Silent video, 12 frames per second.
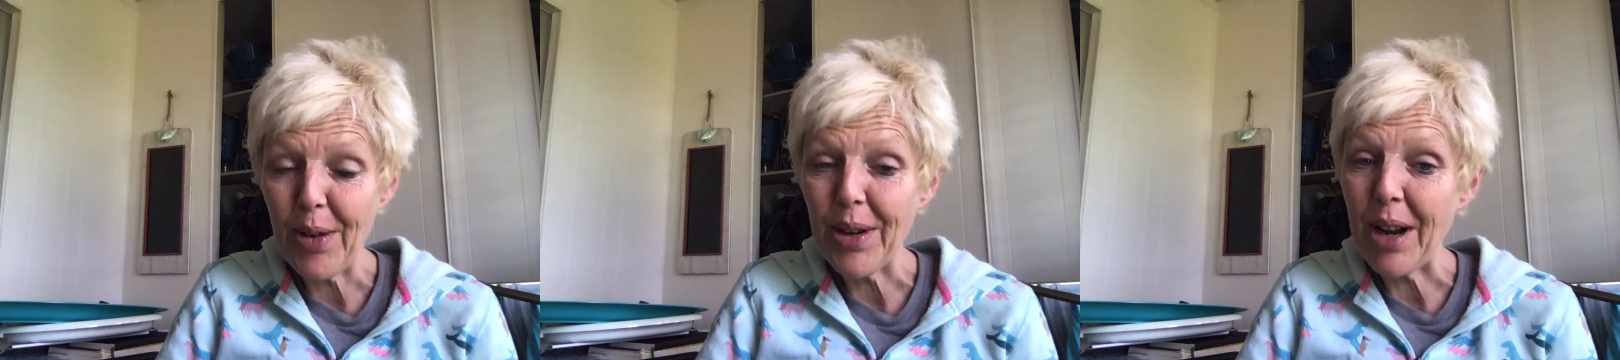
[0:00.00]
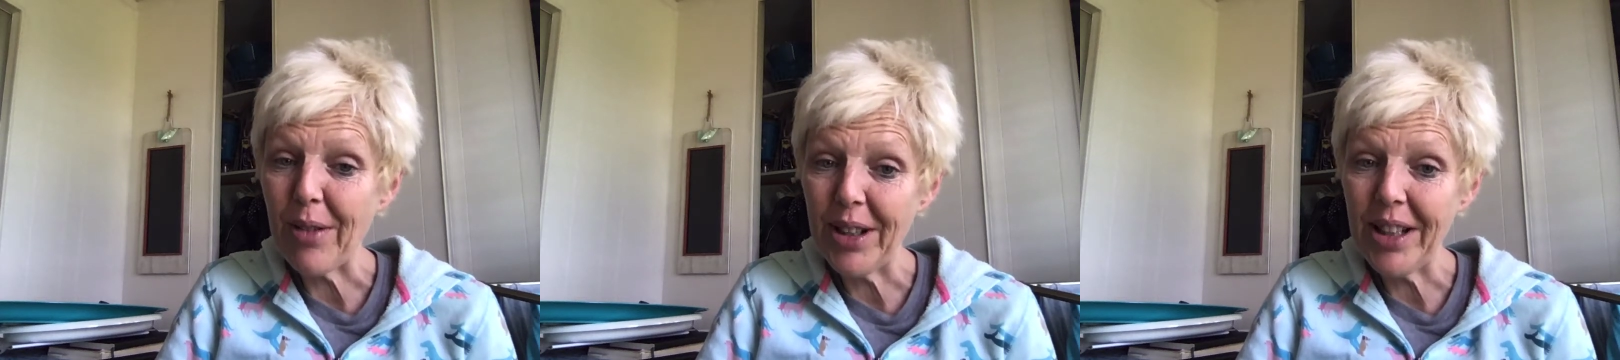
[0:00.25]
and
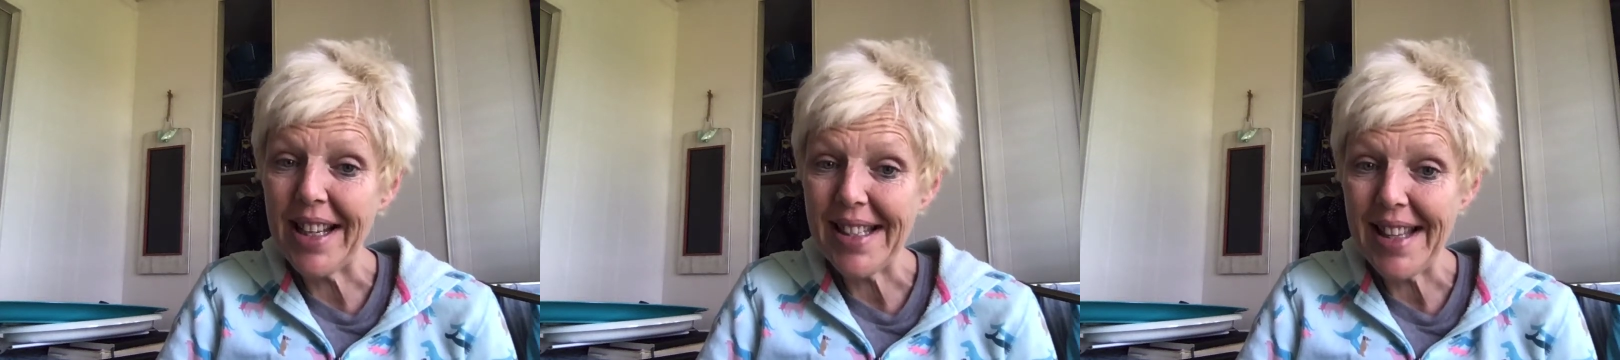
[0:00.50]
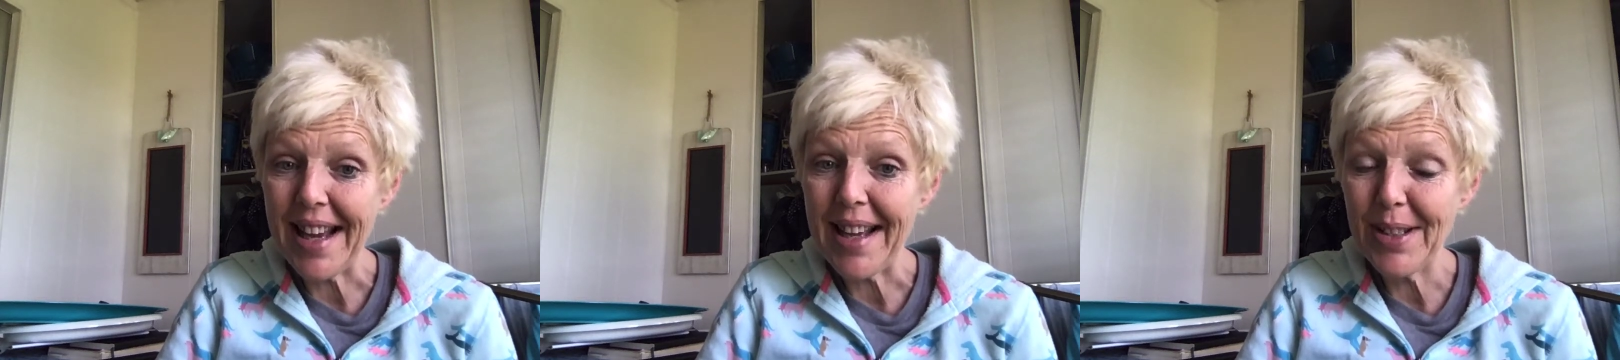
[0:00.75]
I realize
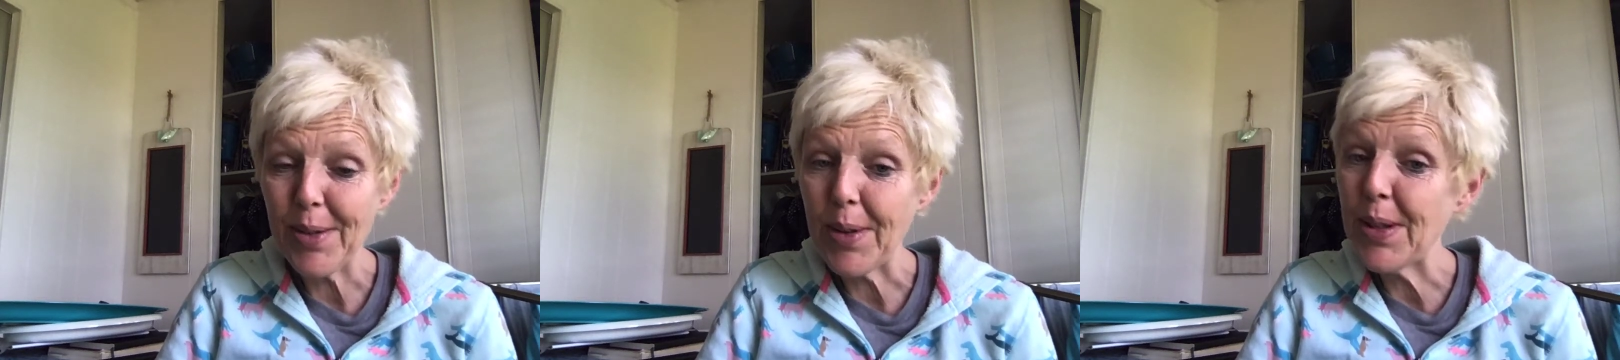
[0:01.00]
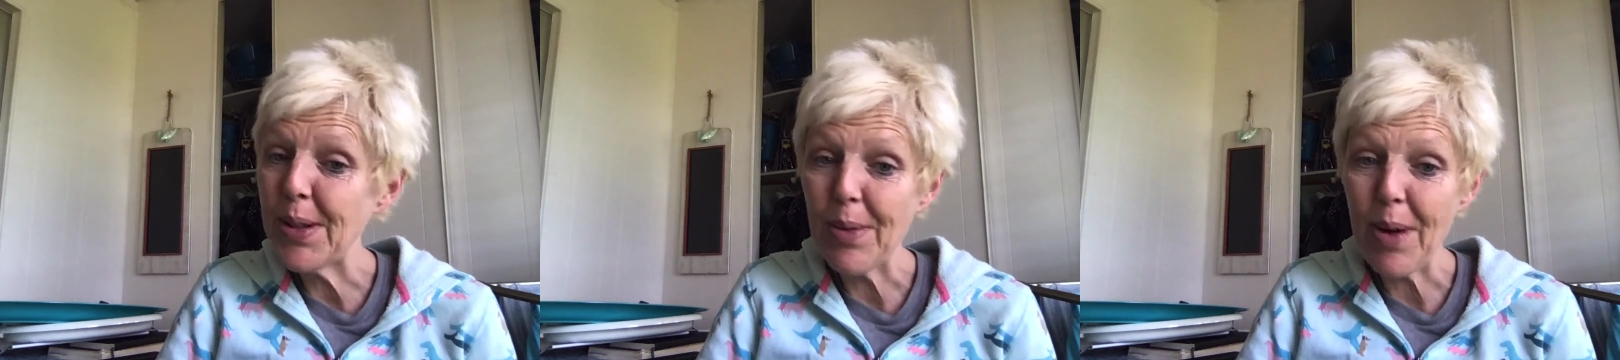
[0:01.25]
that. So
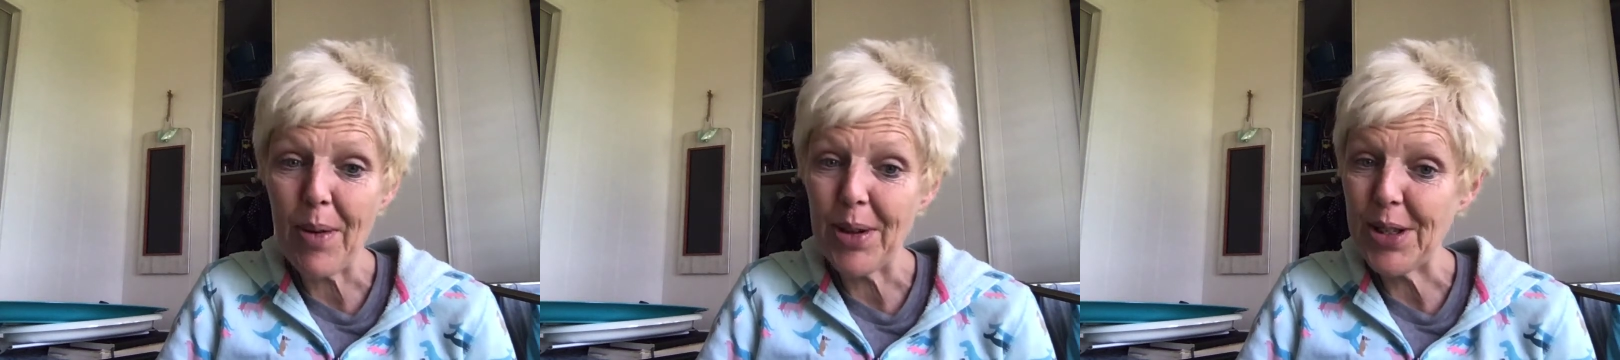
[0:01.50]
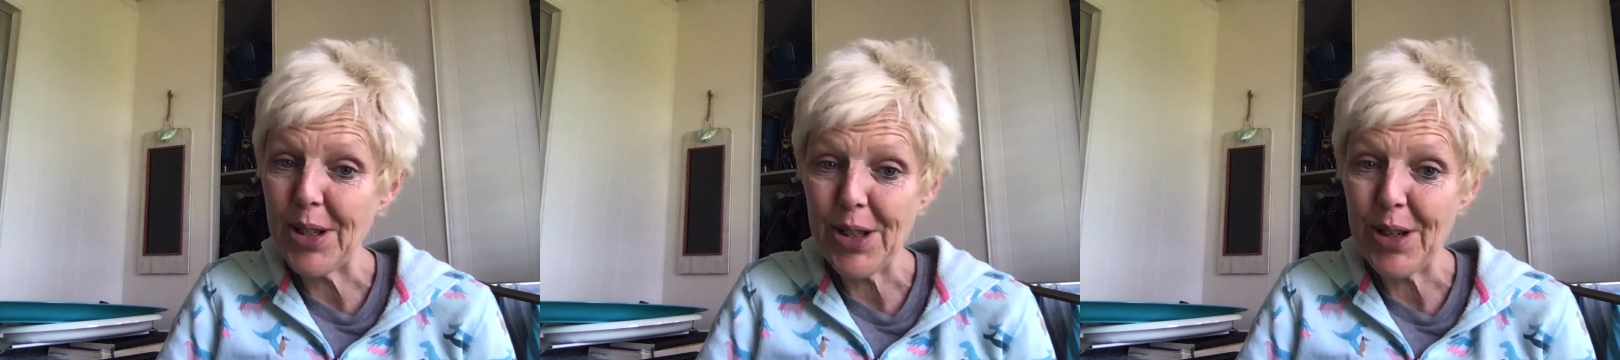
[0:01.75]
this is why I want
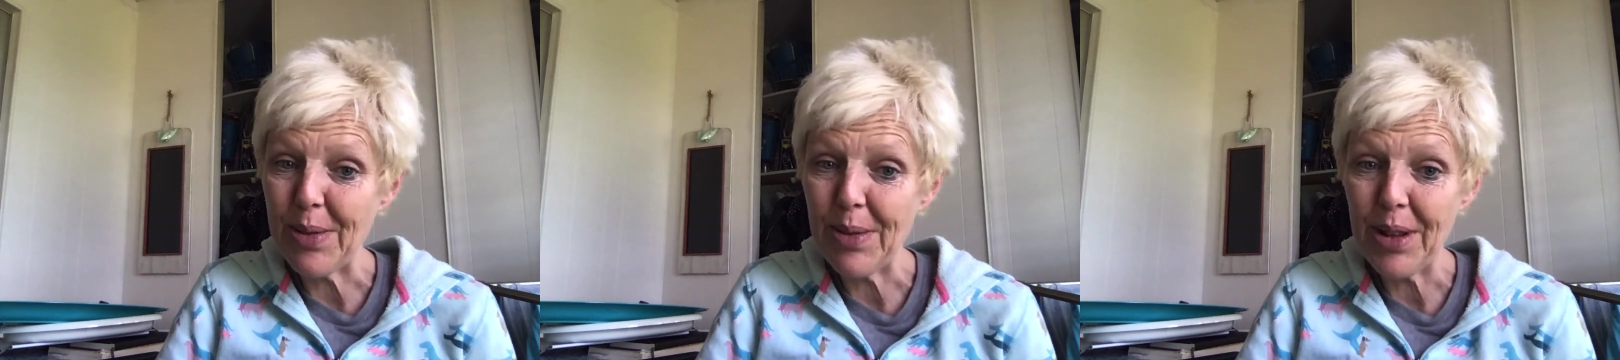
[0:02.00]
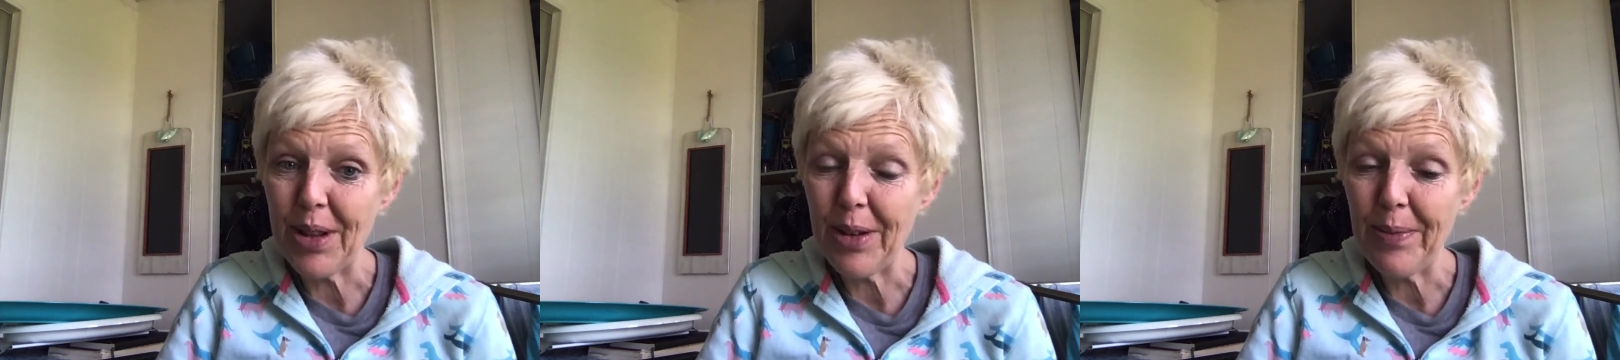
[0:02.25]
to share it
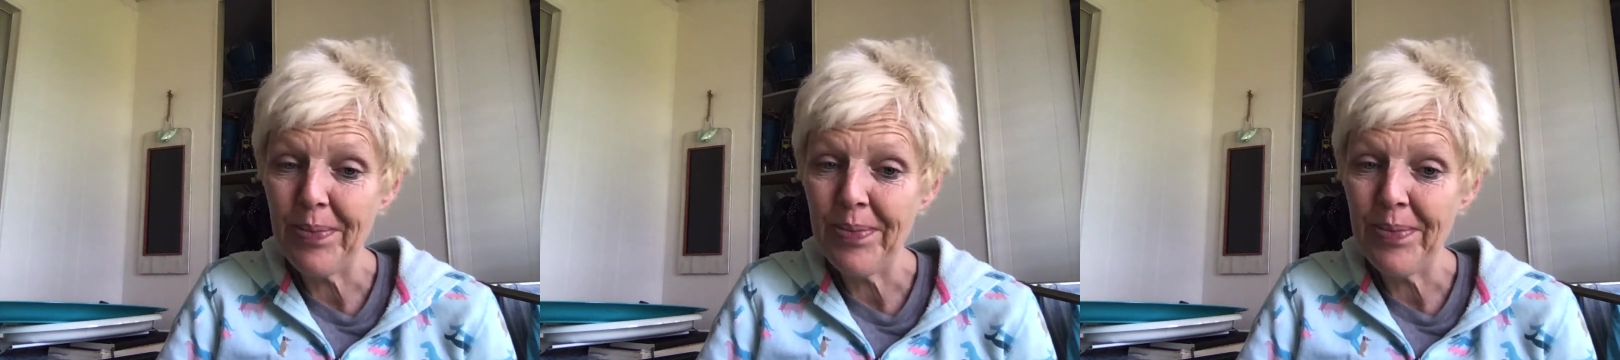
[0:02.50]
with you.